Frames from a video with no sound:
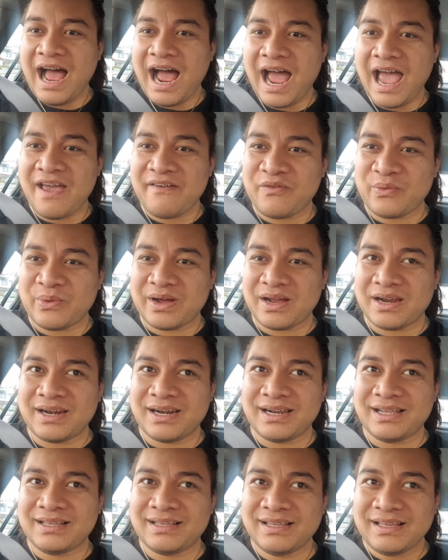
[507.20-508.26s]
Hi
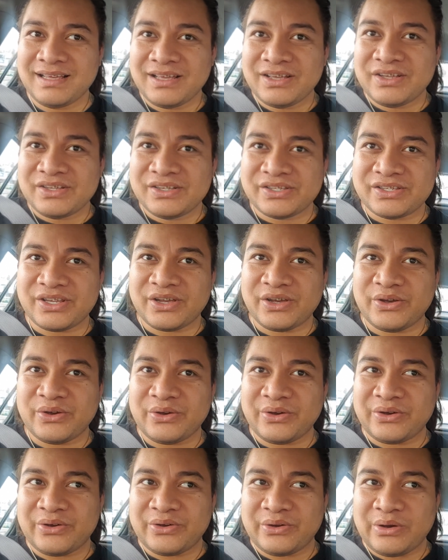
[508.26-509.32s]
everyone.
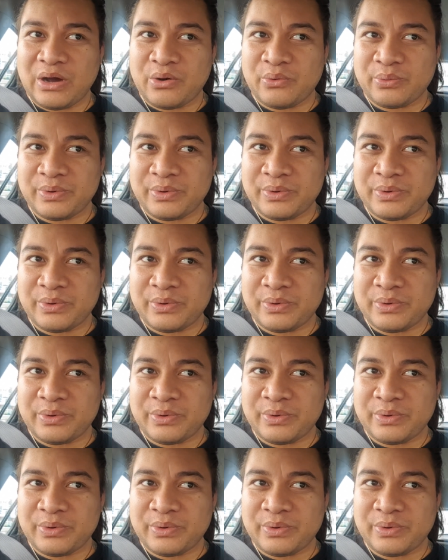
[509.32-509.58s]
So